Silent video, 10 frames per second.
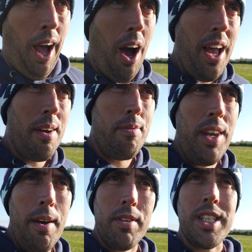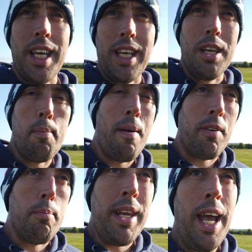I have never taken the
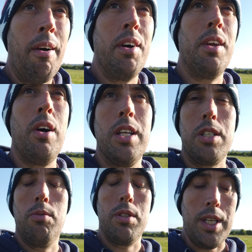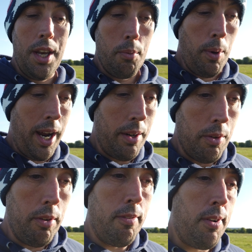Mavic Mini out at night, so I was
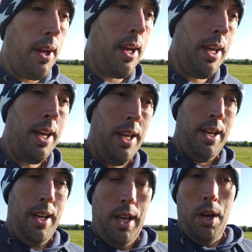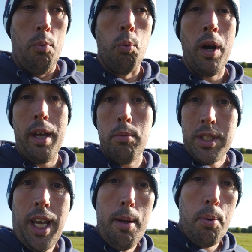unaware of what it
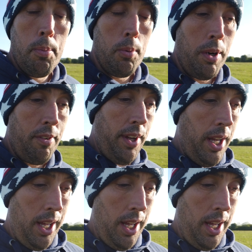was capable of.